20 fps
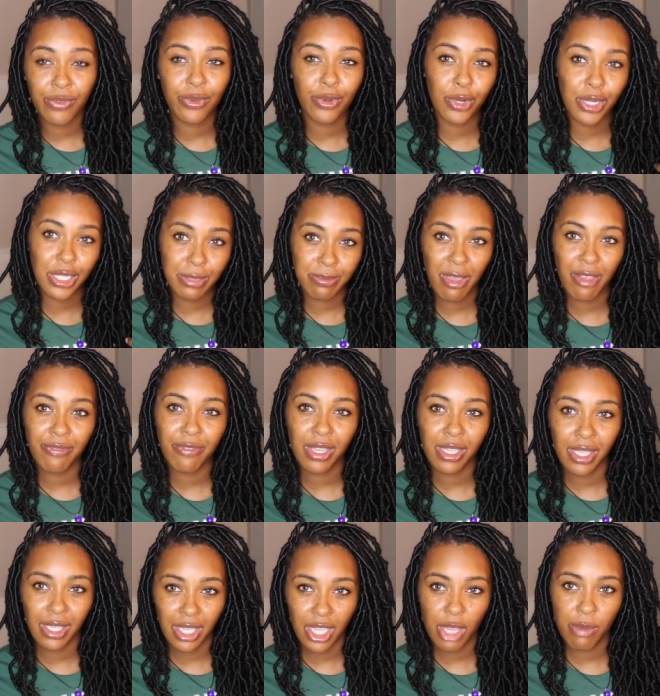Of course, my
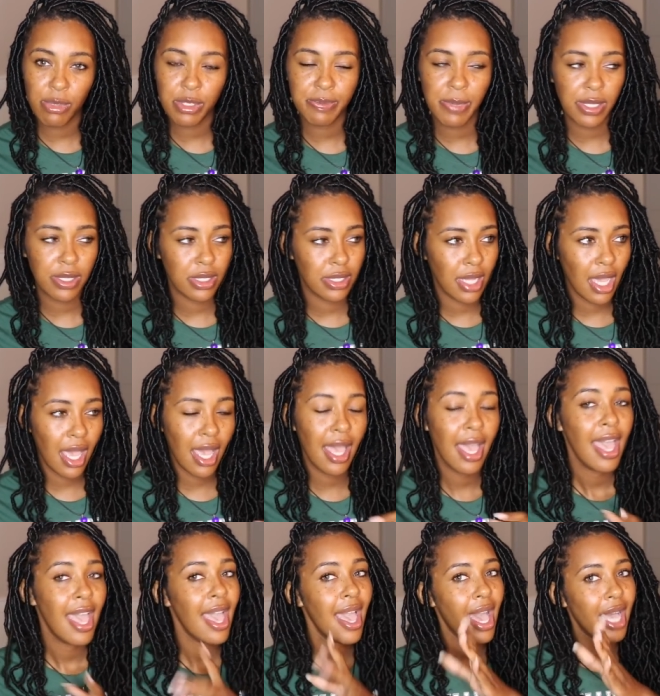fucking camera's about to die
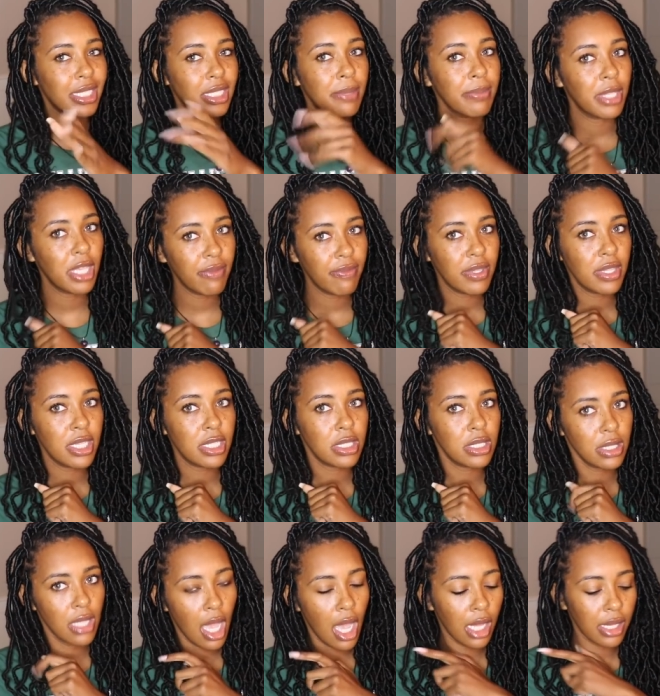as I'm giving this
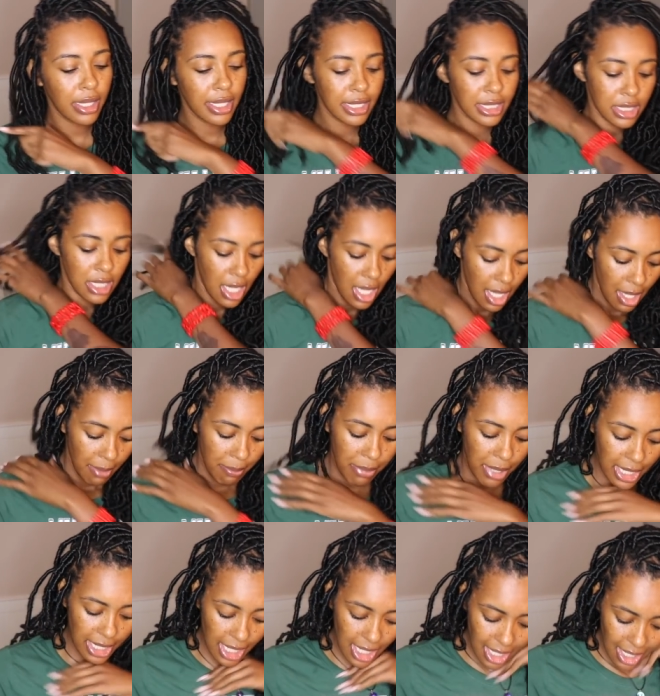knowledge. But